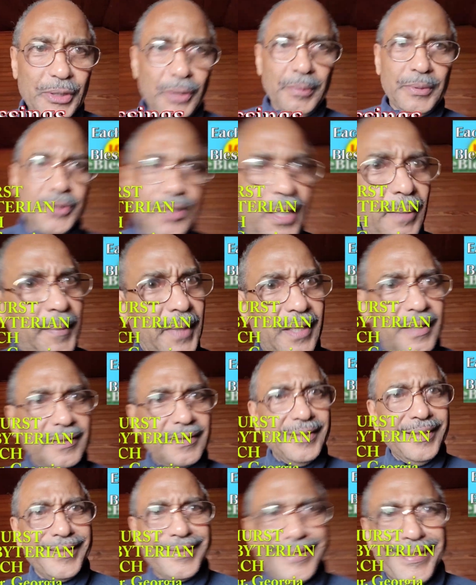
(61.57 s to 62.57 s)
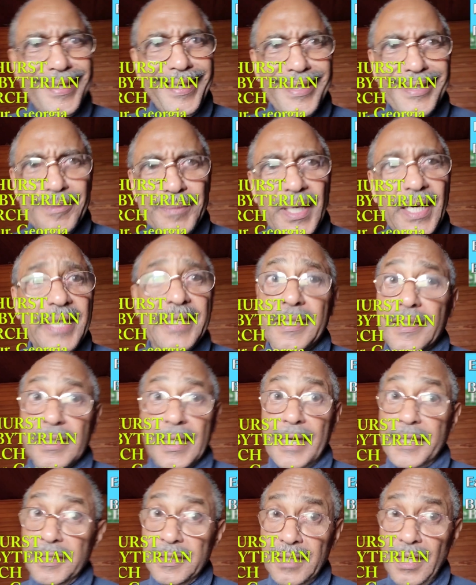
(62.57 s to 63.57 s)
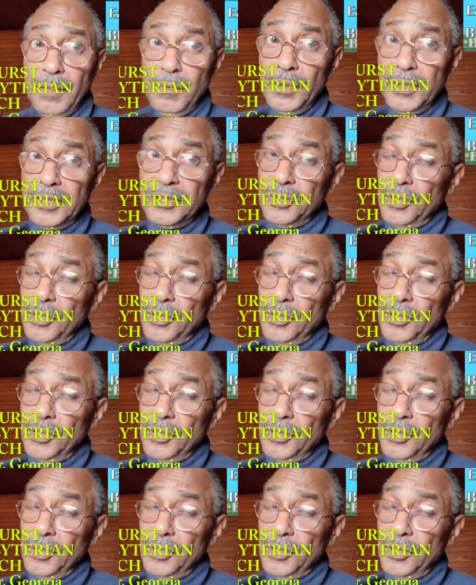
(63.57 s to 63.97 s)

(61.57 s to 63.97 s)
told me to join. I'm like, good God Almighty, I did not want to